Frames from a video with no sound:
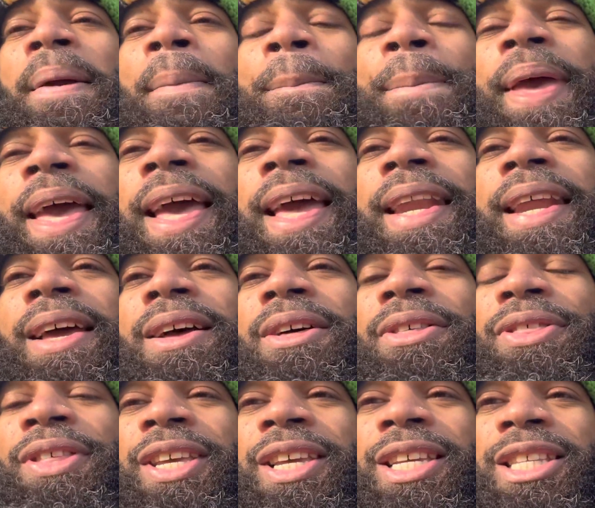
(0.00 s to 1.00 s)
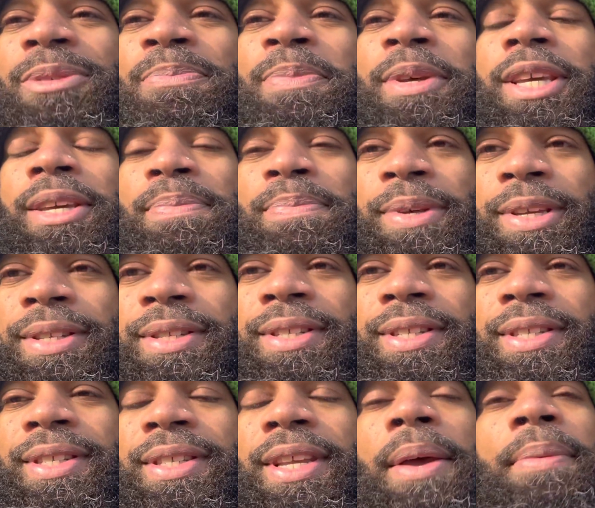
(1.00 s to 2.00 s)
Bad health is big
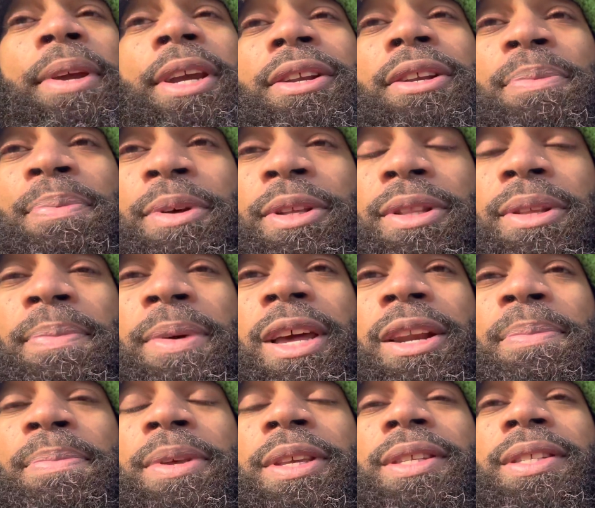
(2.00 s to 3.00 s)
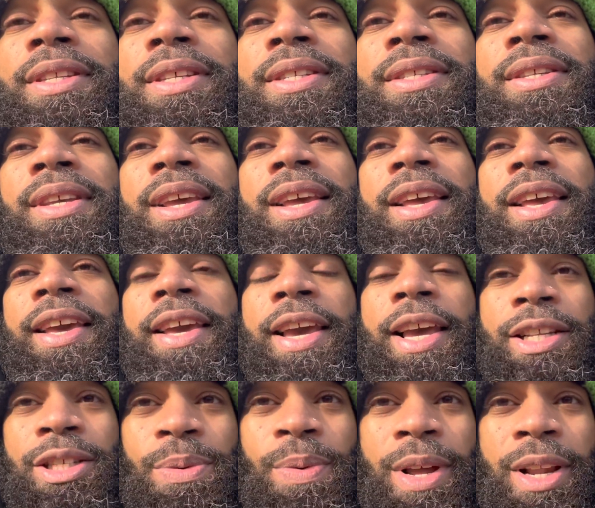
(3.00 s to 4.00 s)
business. I'm here to put them out of business.
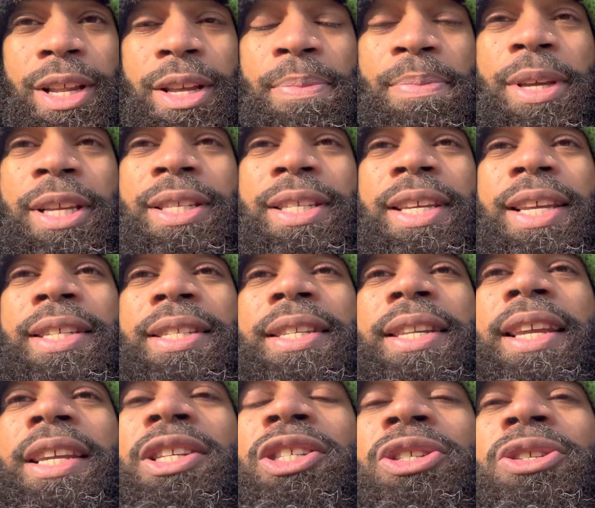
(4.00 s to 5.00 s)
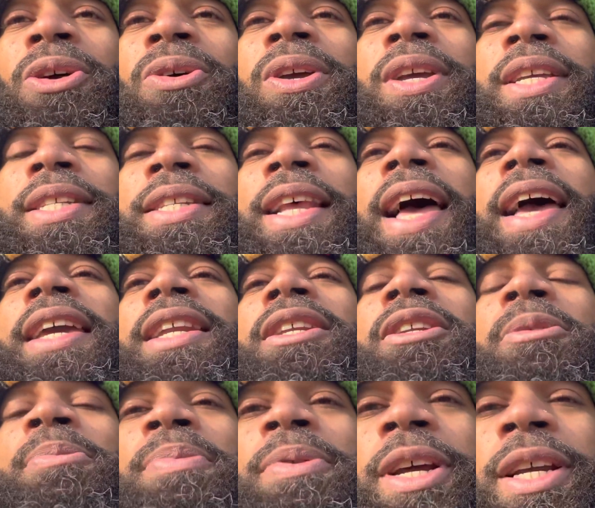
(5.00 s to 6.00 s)
Head swelling, PTSD, stroke, anxiety,
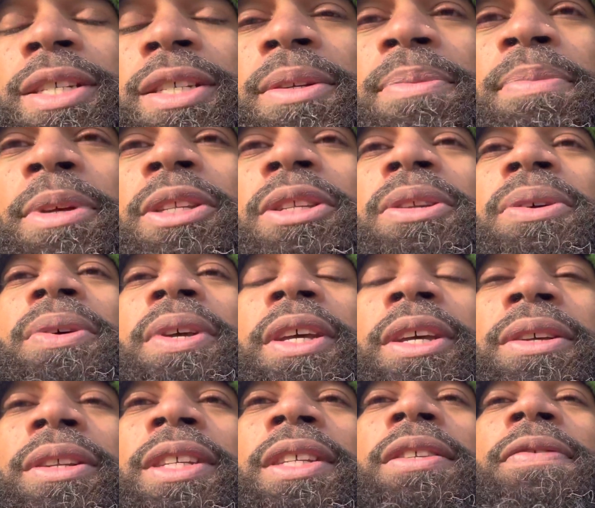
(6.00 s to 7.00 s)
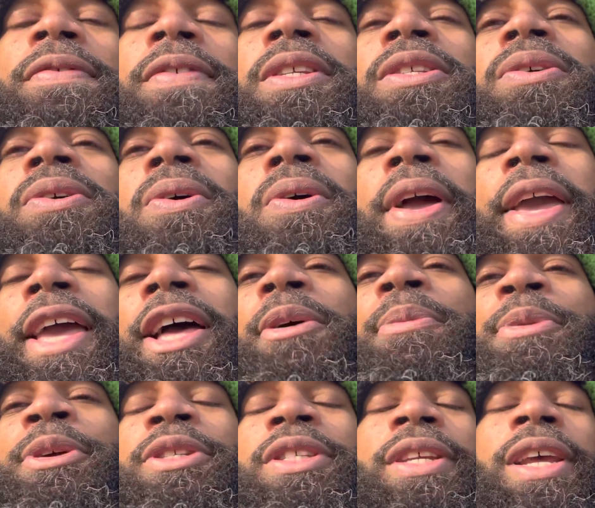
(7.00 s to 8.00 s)
depression, mental illness, physical
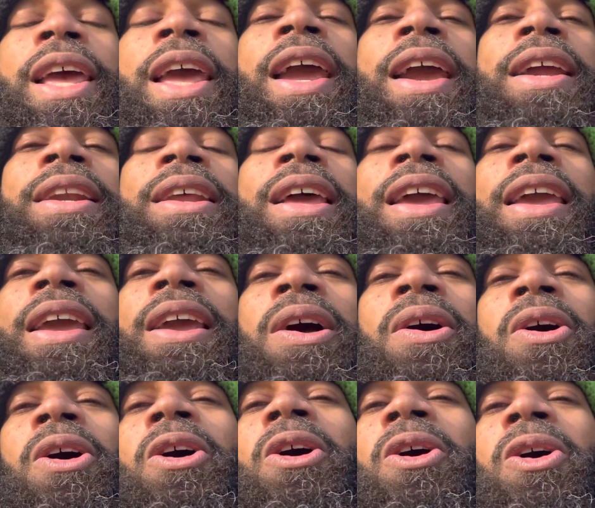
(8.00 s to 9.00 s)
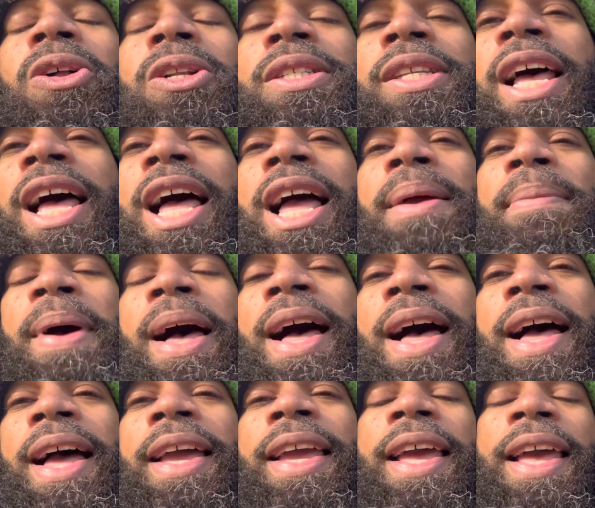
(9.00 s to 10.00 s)
ailments at a all-time
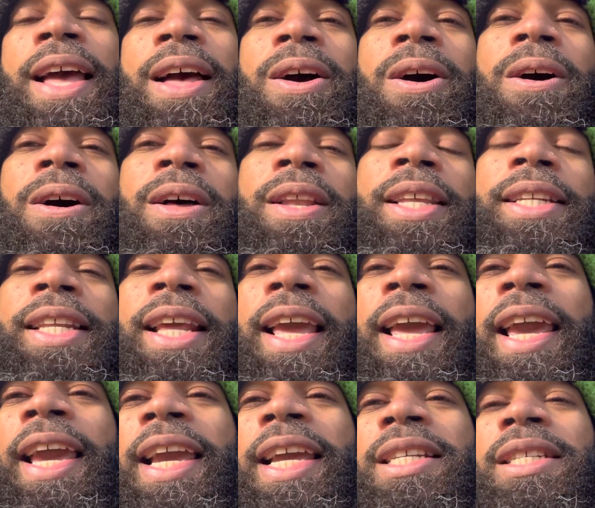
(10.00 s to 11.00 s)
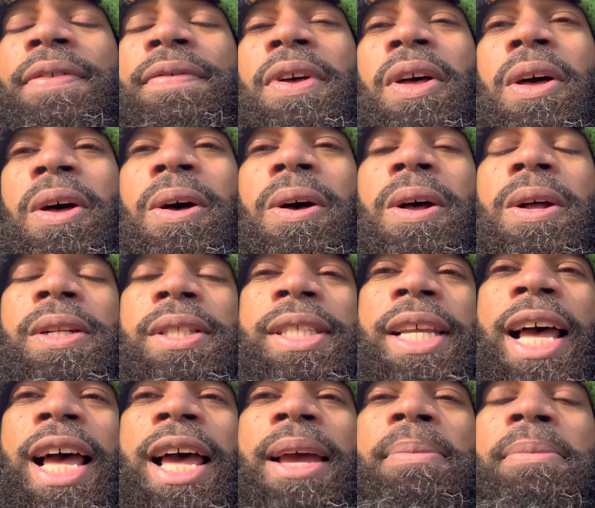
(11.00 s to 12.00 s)
high, all at the age of an
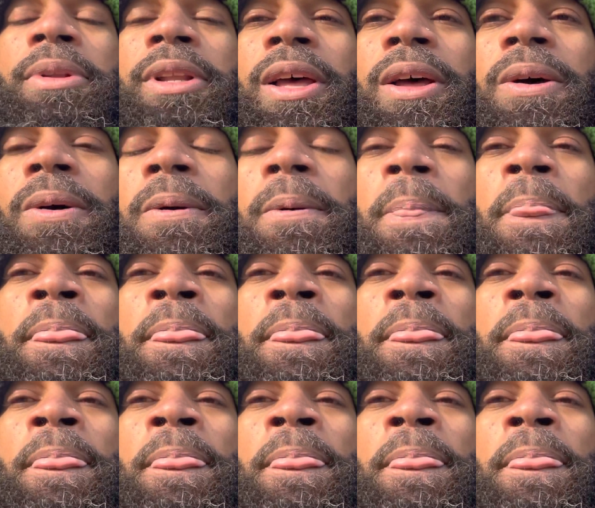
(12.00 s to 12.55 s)
all-time low.